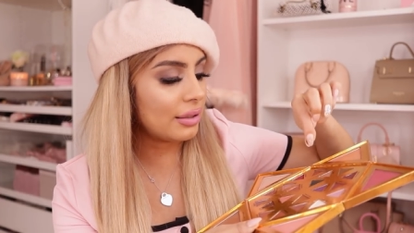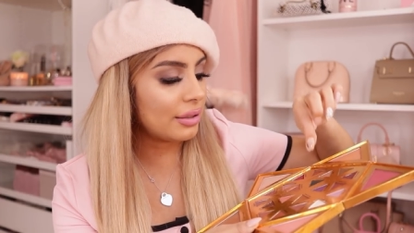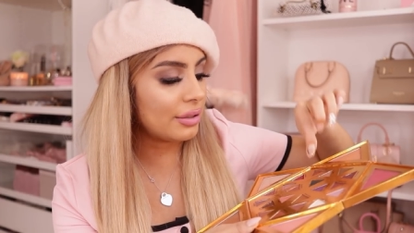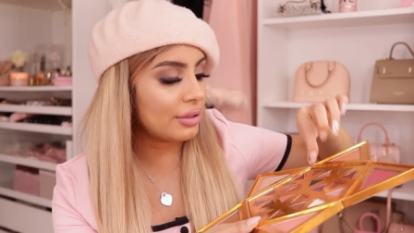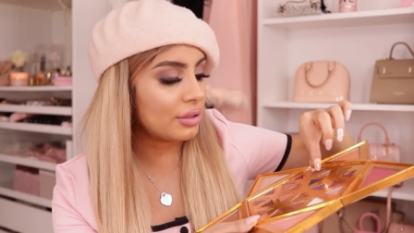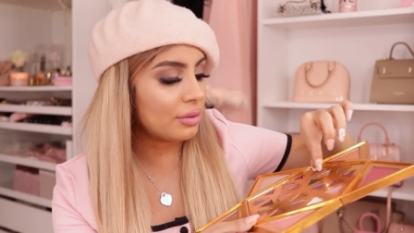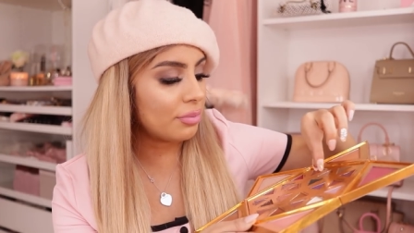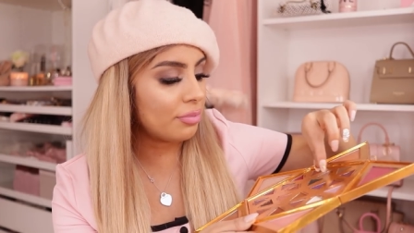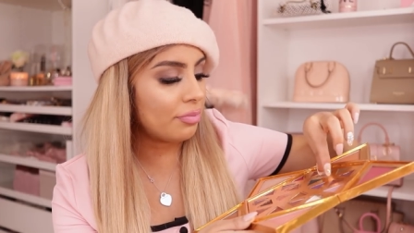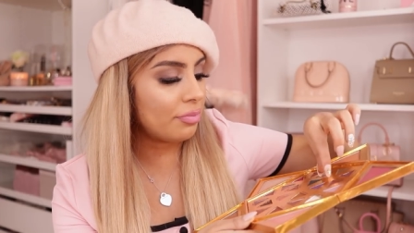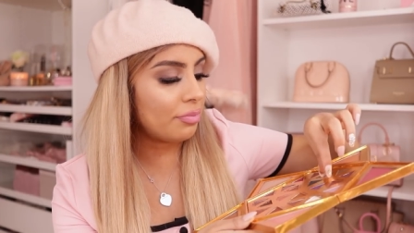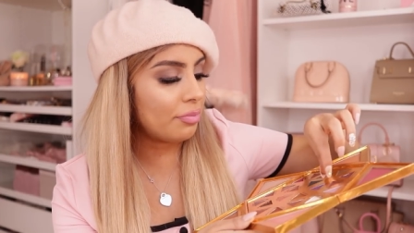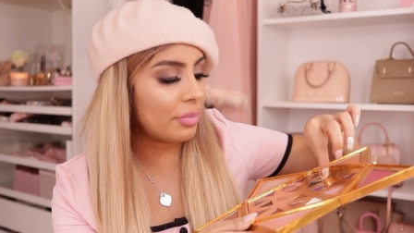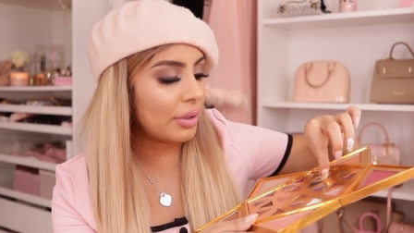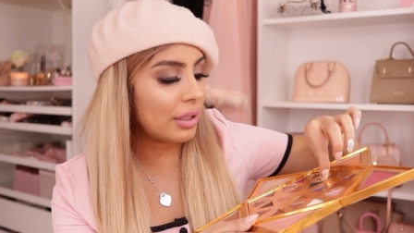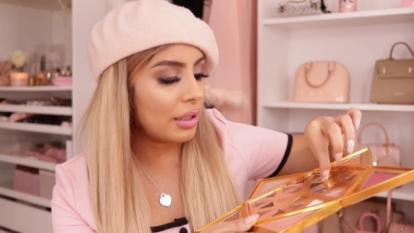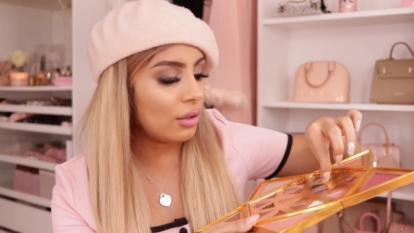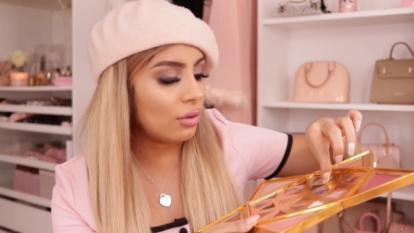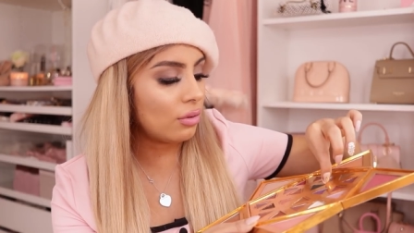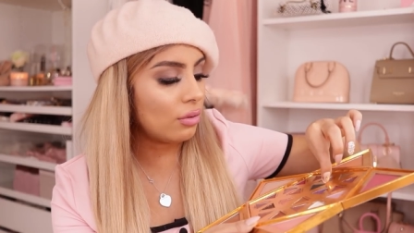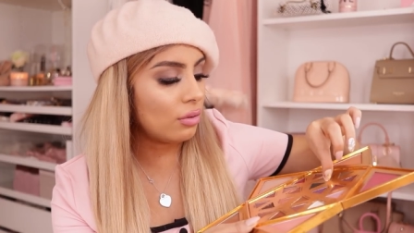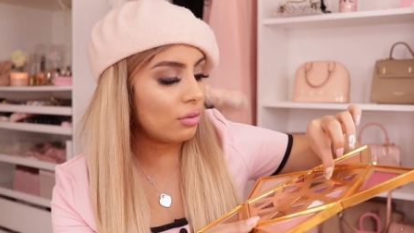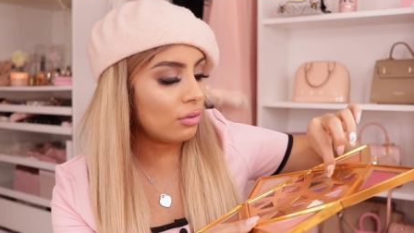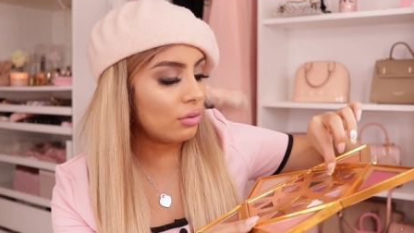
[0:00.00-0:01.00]
There's a
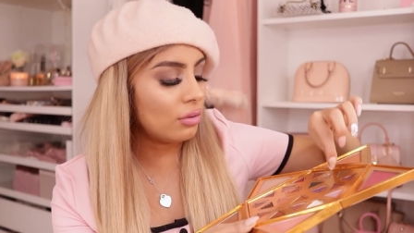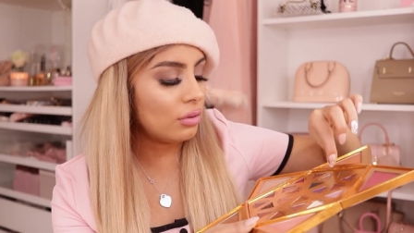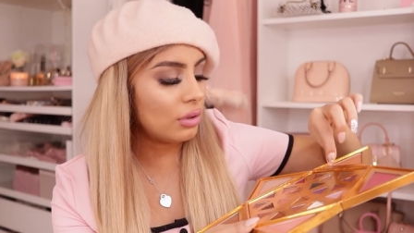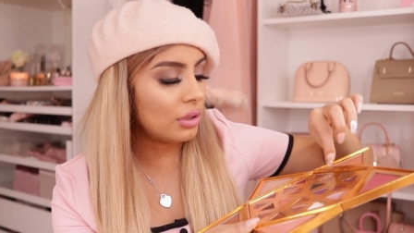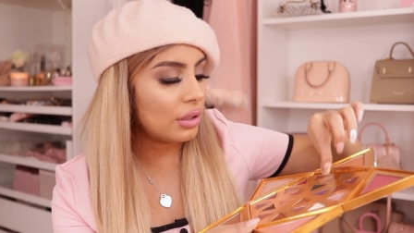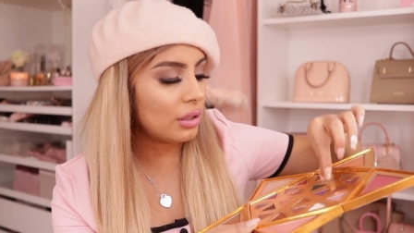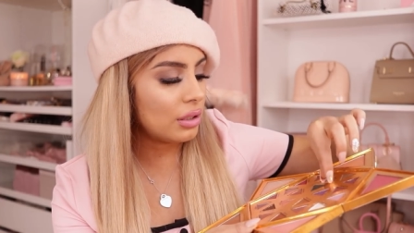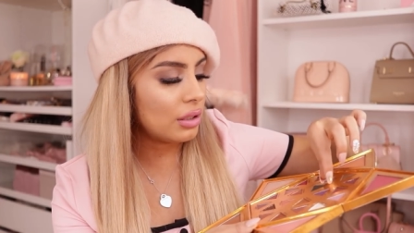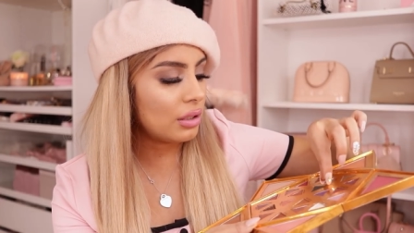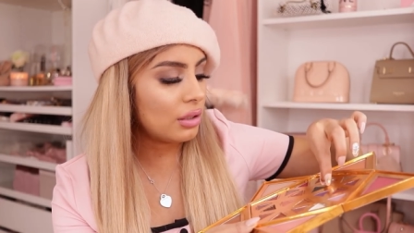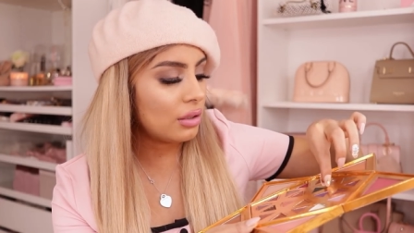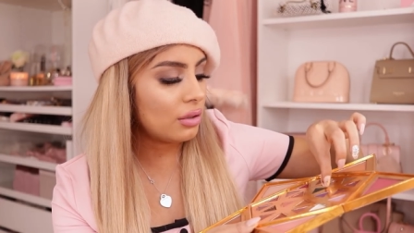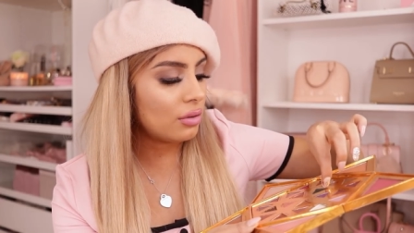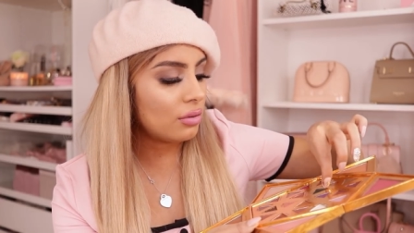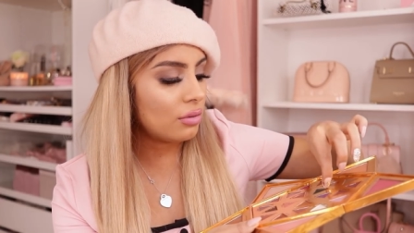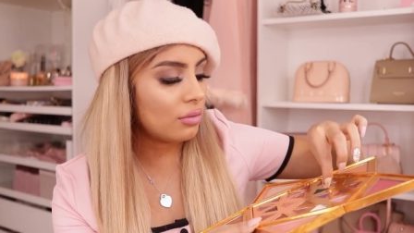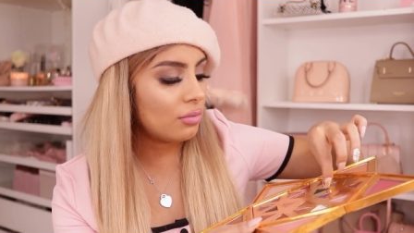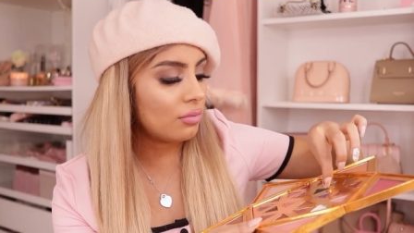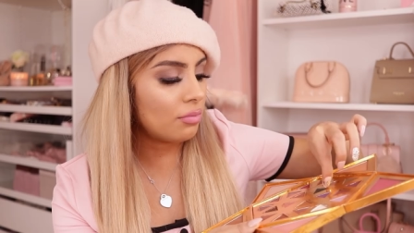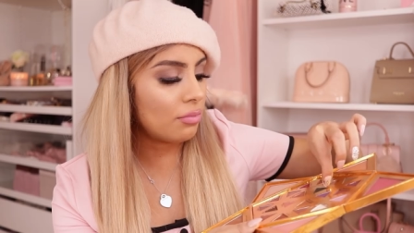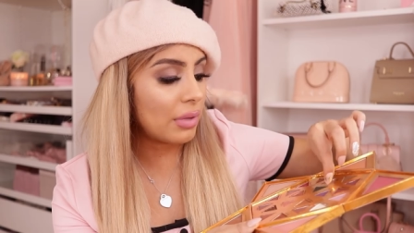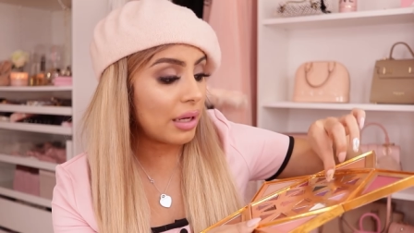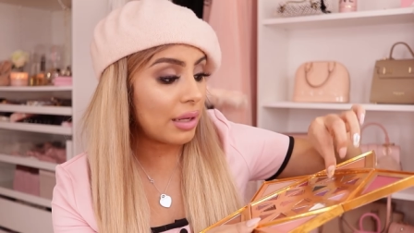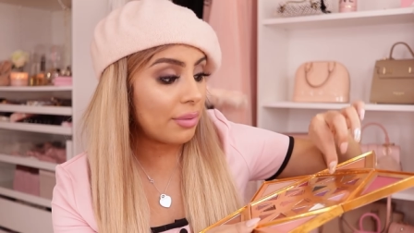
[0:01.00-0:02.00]
pelo in it,
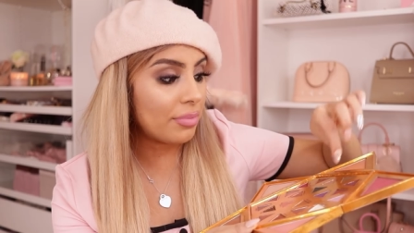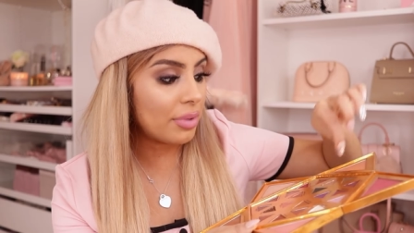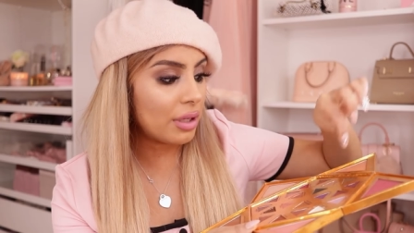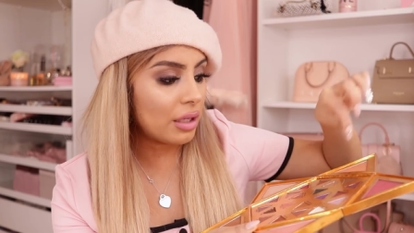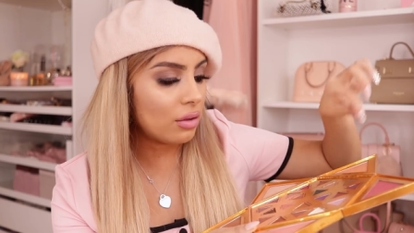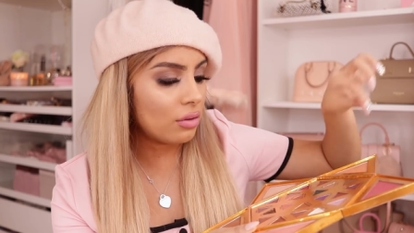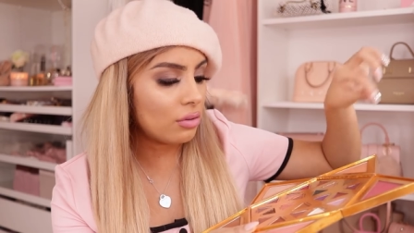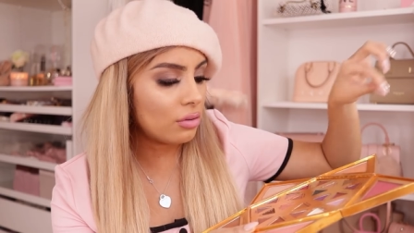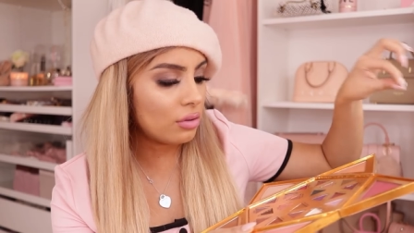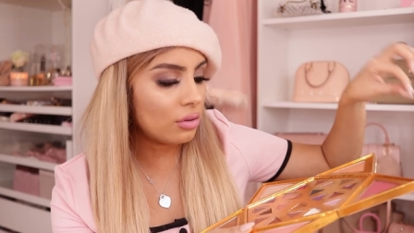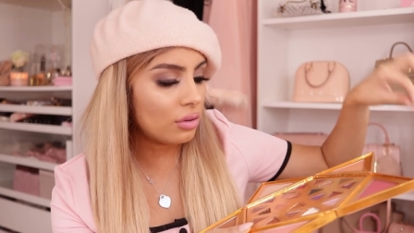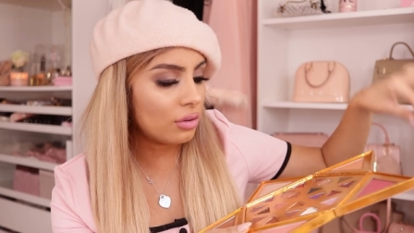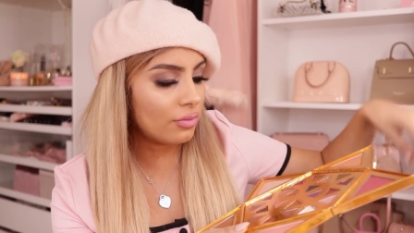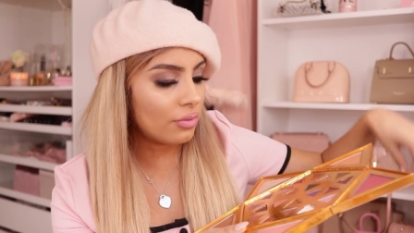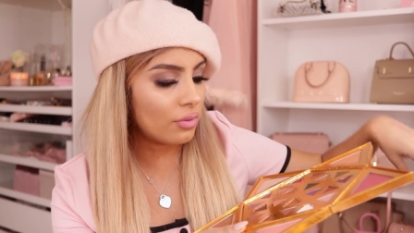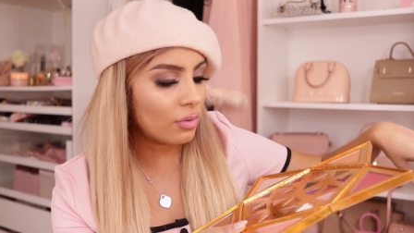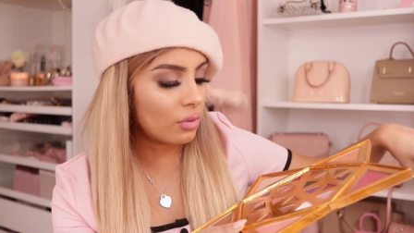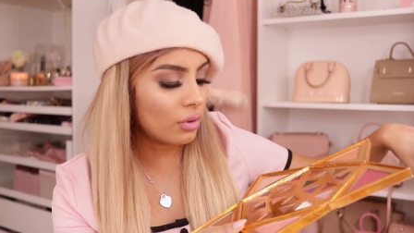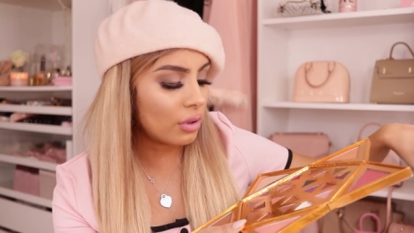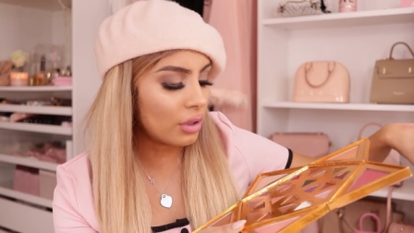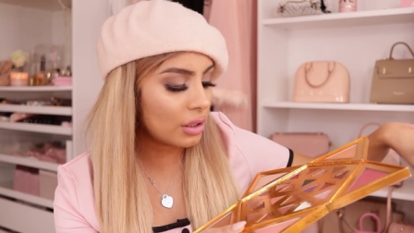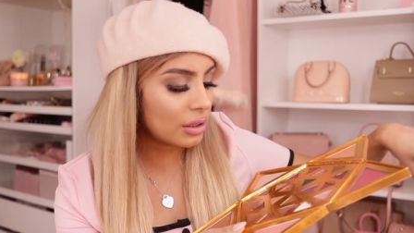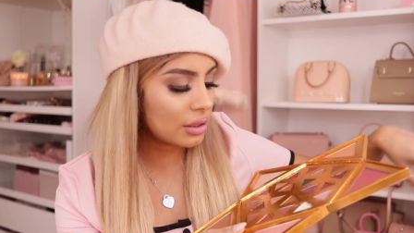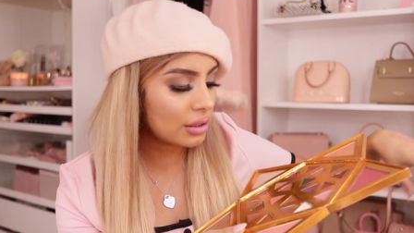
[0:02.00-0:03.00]
my pelo of
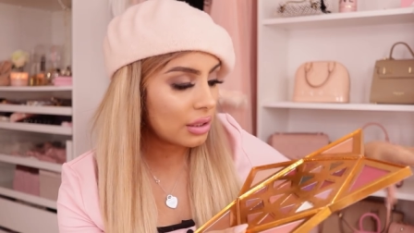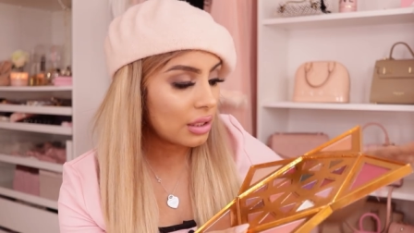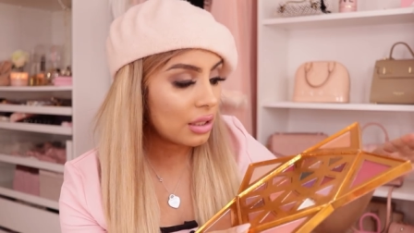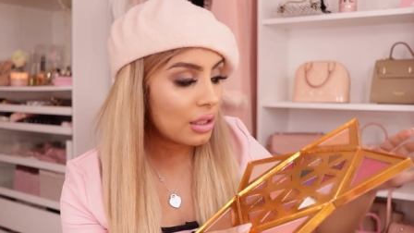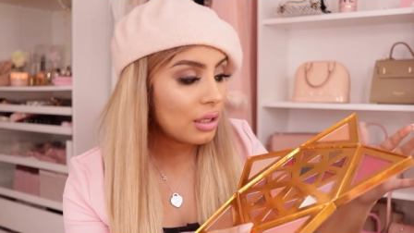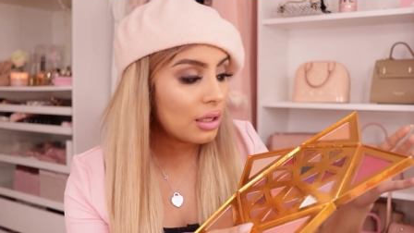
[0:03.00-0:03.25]
course.